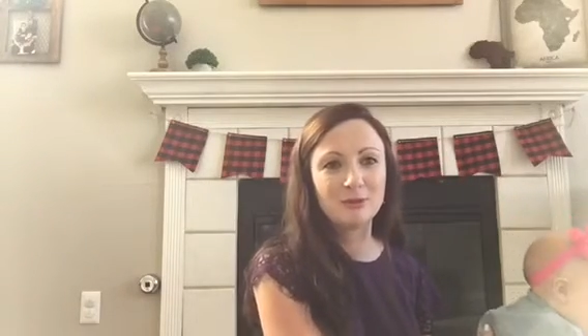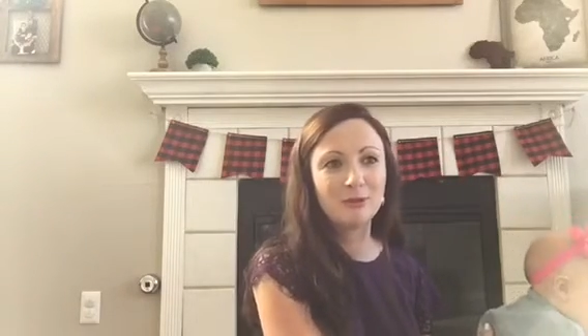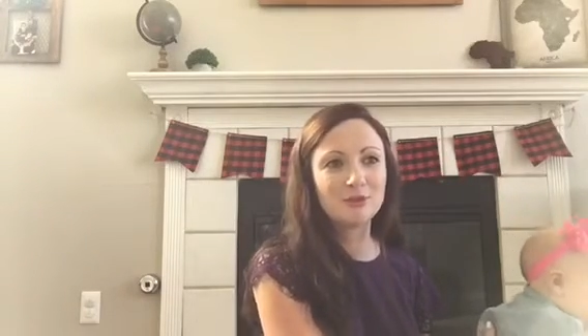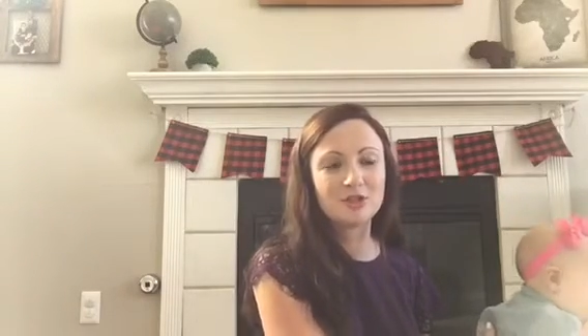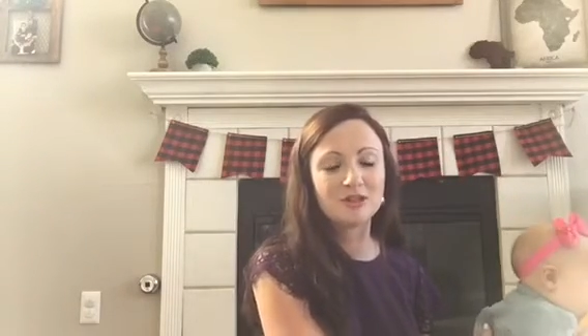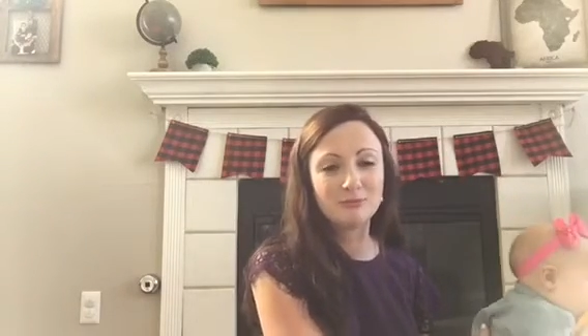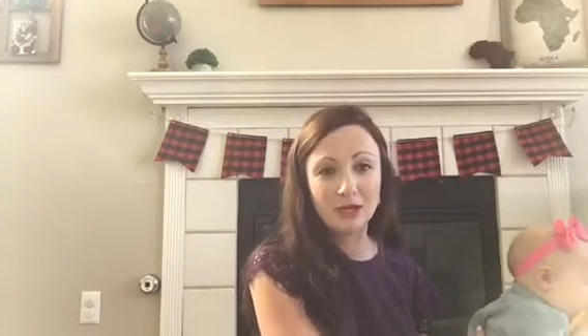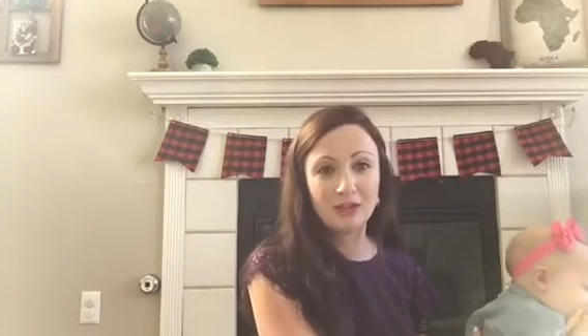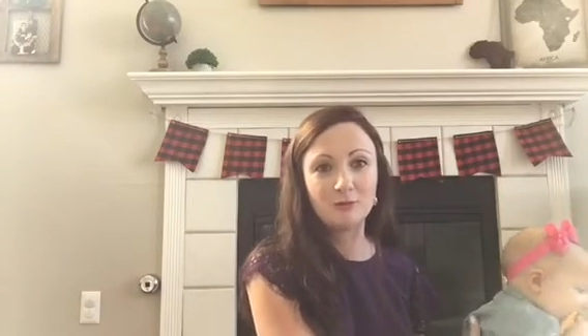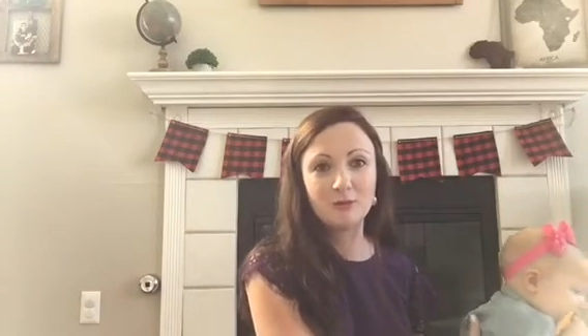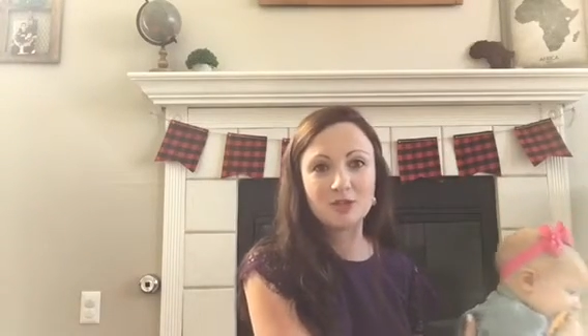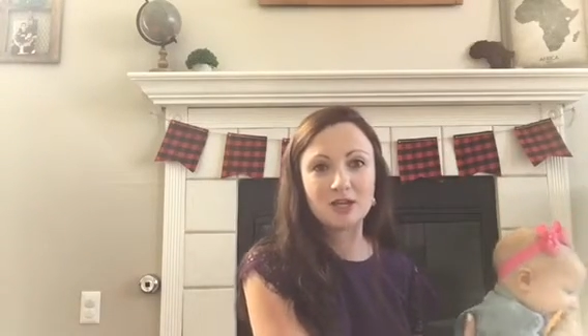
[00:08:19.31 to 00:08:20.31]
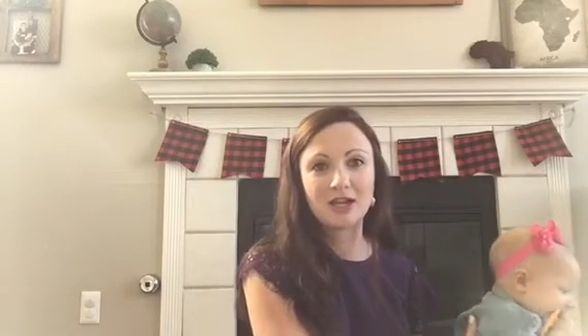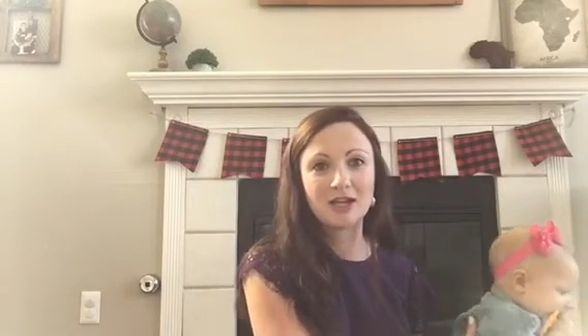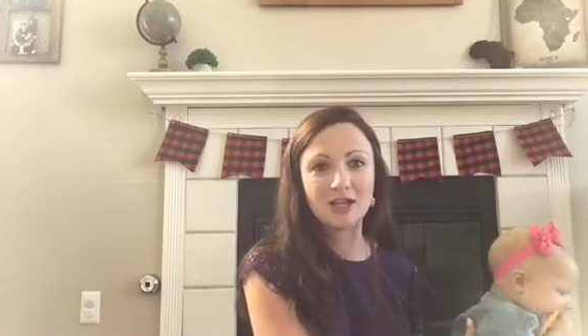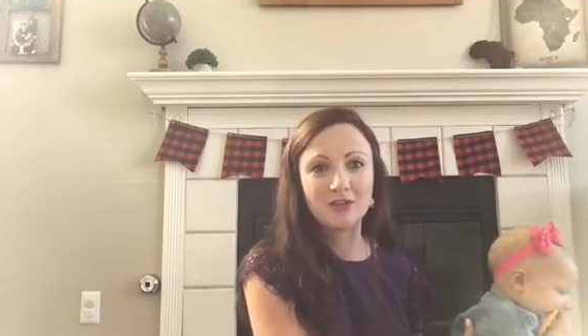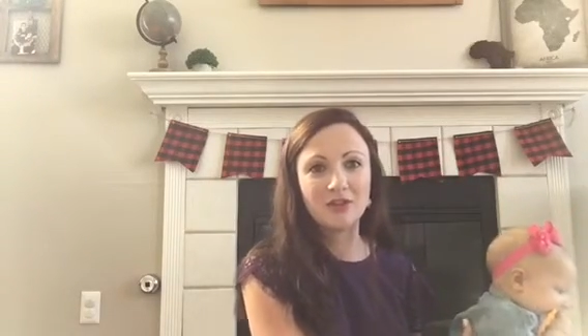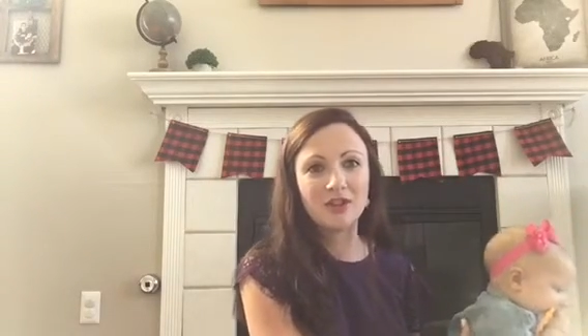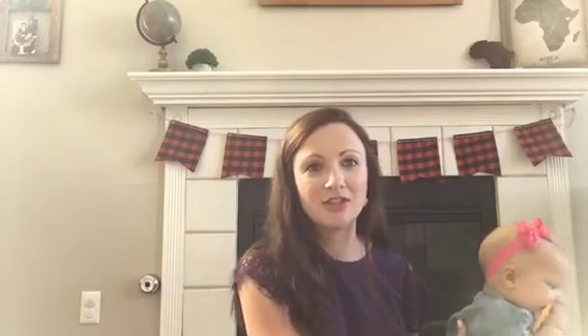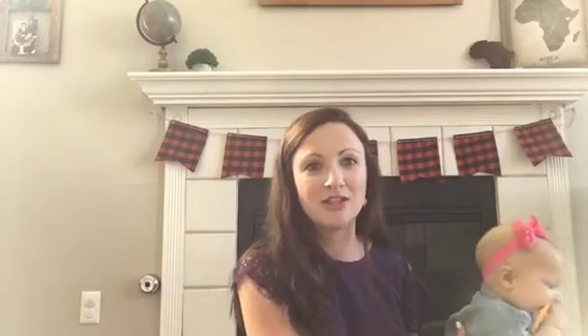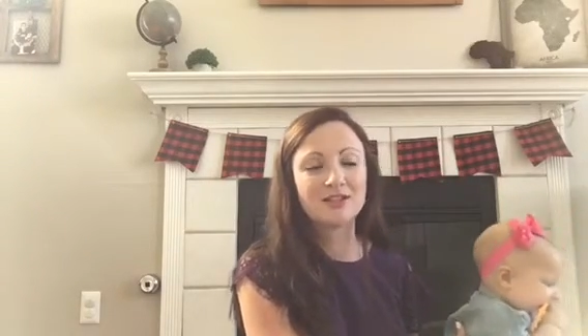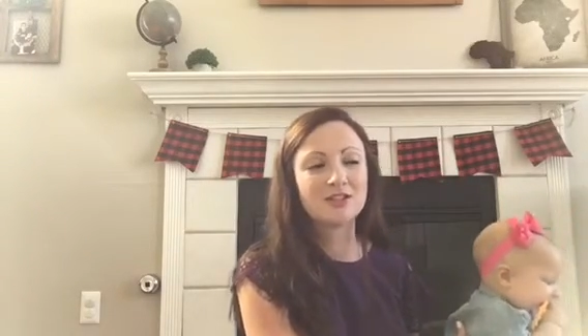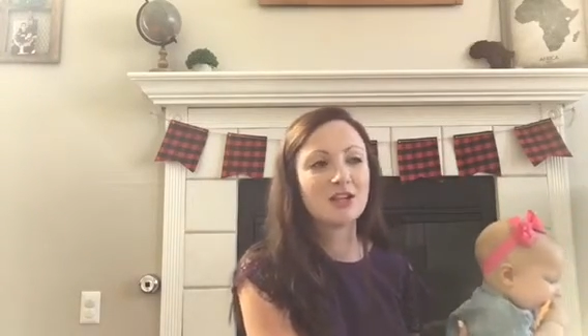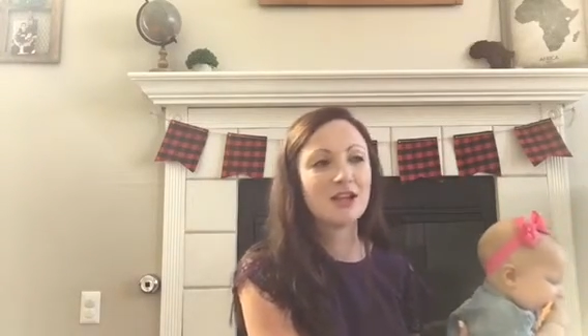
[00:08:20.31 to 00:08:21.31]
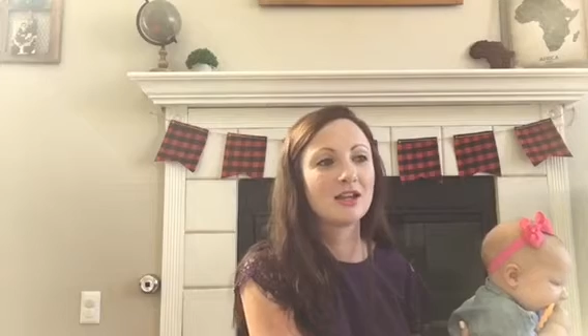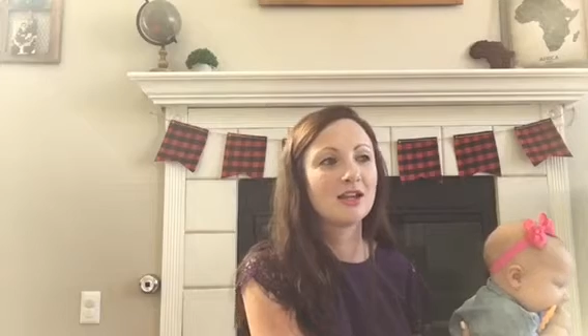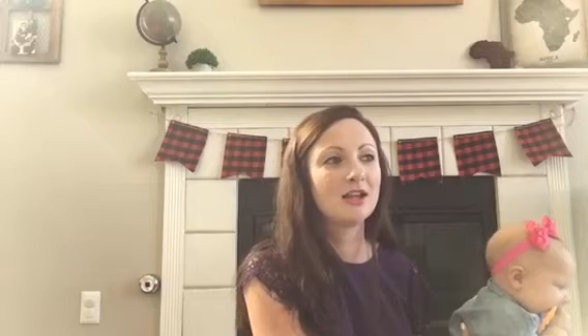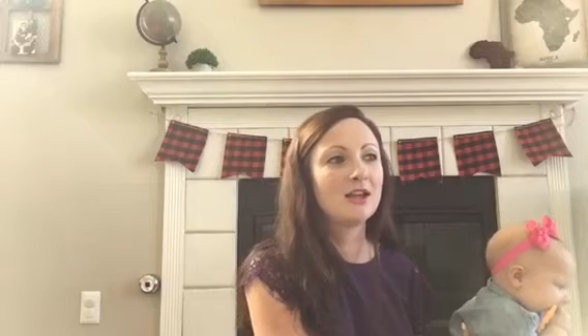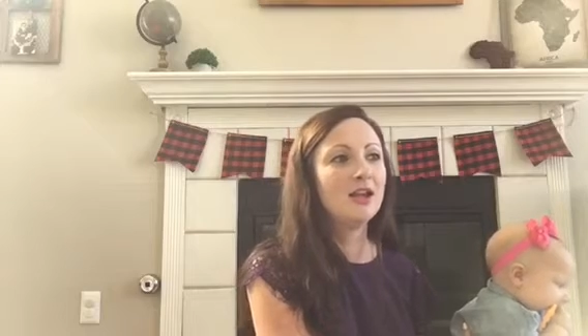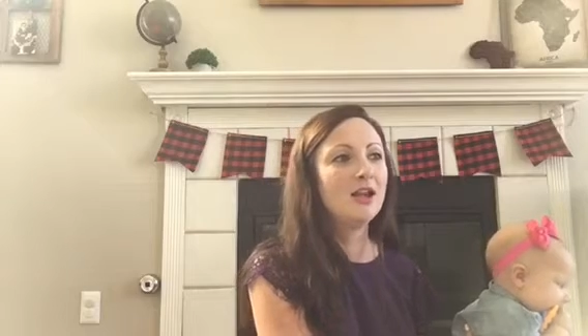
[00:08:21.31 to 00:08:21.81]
We would just buy them a jacket if they needed a jacket.